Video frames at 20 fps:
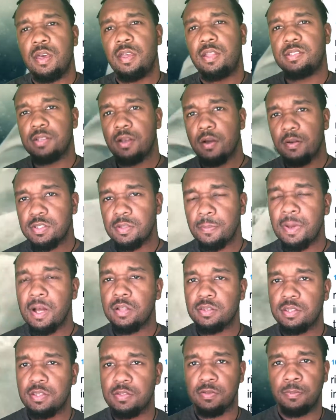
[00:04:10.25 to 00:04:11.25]
it talks
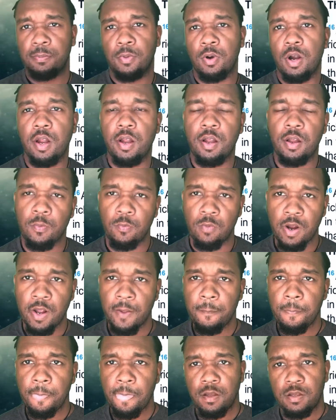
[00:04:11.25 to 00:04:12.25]
about this mark, right?